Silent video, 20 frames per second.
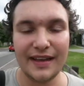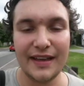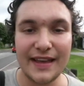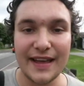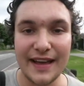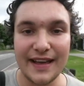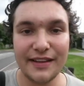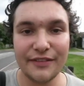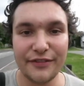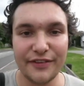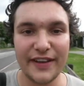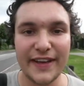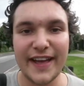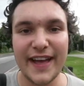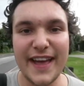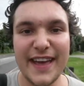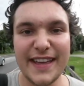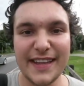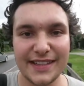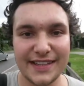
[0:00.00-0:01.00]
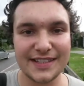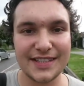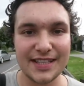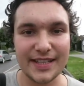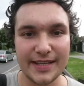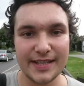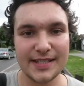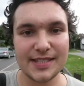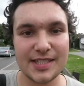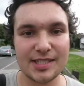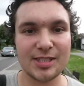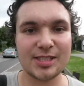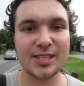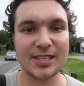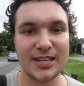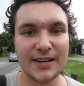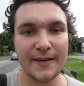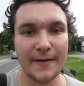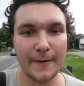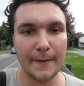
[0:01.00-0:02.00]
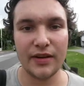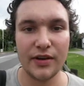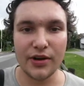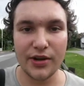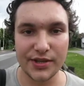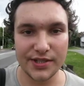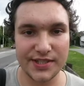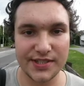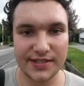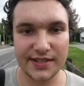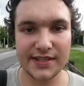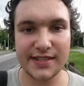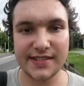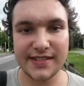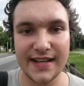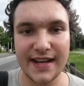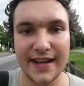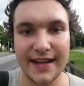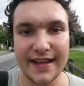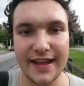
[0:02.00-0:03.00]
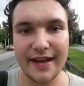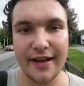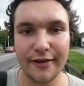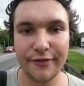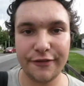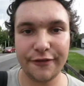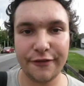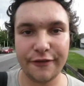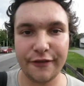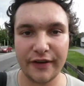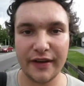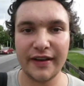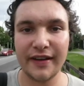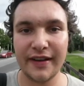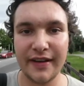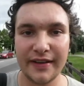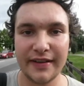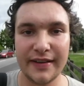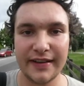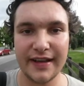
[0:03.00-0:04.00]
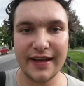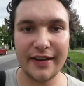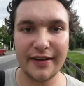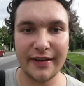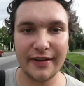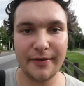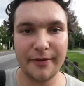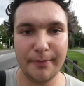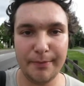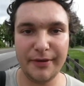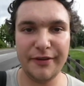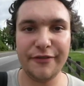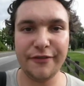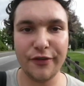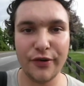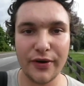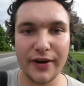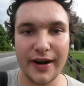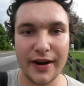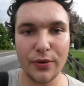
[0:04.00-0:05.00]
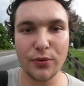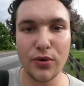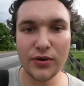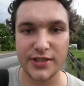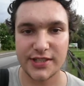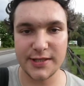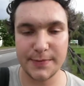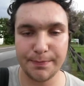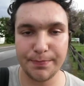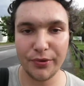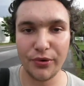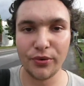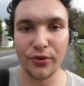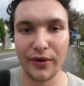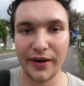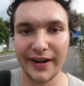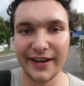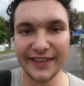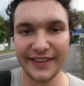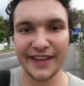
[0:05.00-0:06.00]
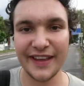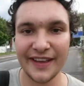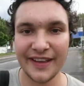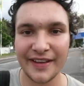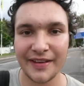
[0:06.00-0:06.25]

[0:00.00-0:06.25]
yeah, in the 80s, Östers IF. Yeah, before I was born.